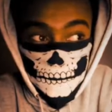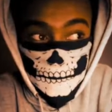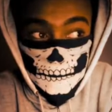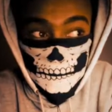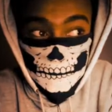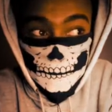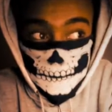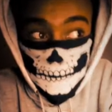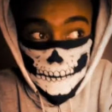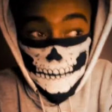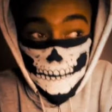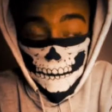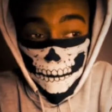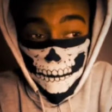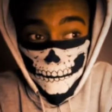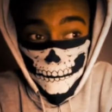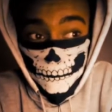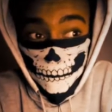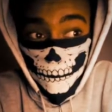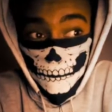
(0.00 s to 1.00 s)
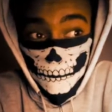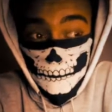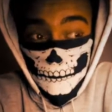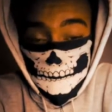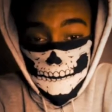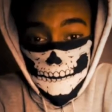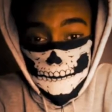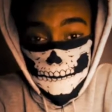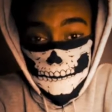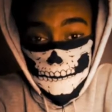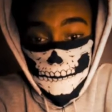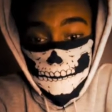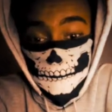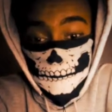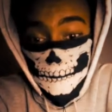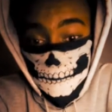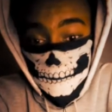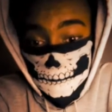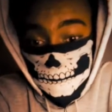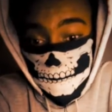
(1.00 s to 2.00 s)
this exploit to work, as I said, the
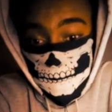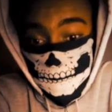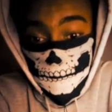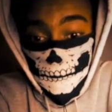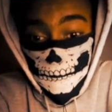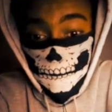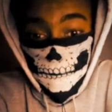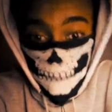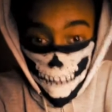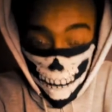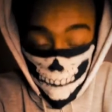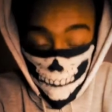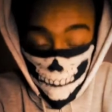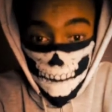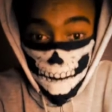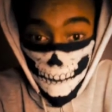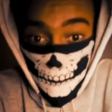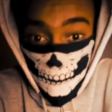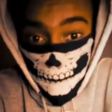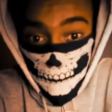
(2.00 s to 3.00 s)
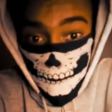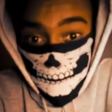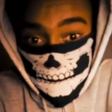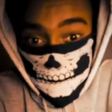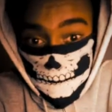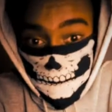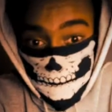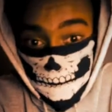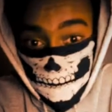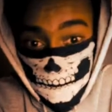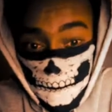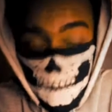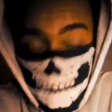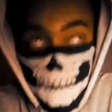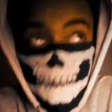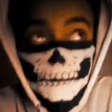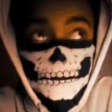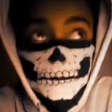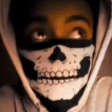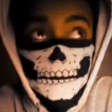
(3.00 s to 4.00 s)
ASLR needs to be bypassed.
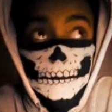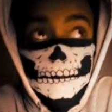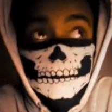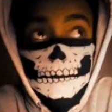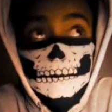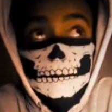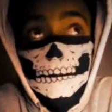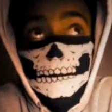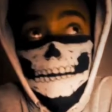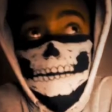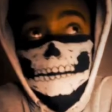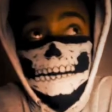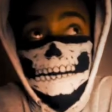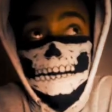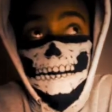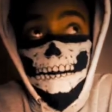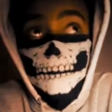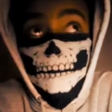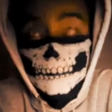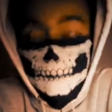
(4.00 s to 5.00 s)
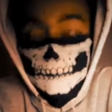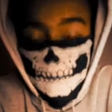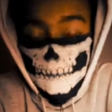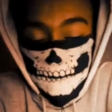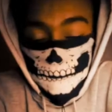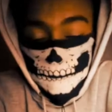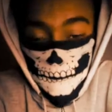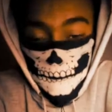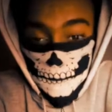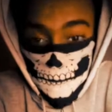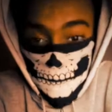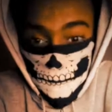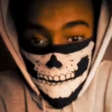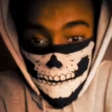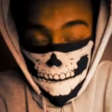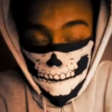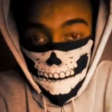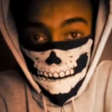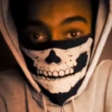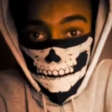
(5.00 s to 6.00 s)
I think that's the part that's making
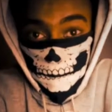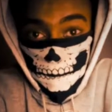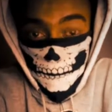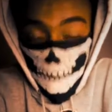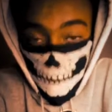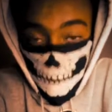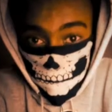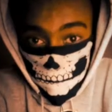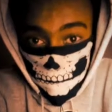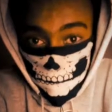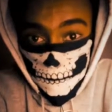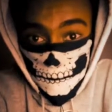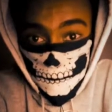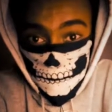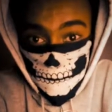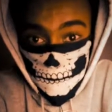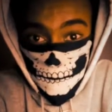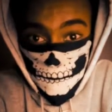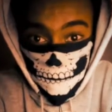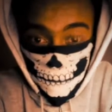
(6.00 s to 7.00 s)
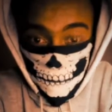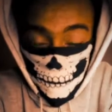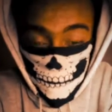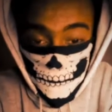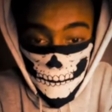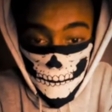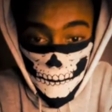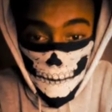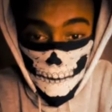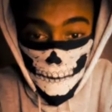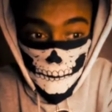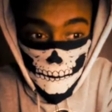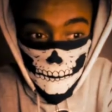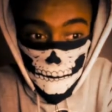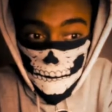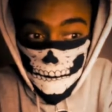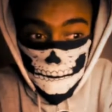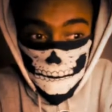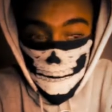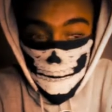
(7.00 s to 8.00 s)
them confident enough to say
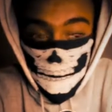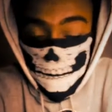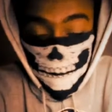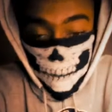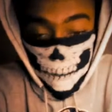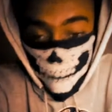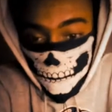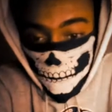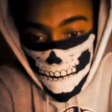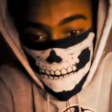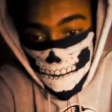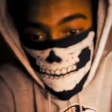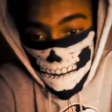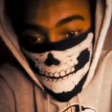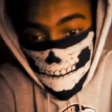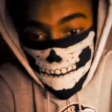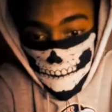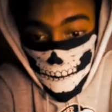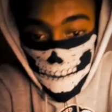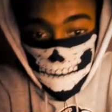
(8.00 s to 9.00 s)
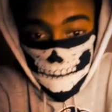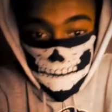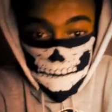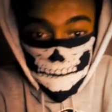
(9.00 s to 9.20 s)
this exploit is not that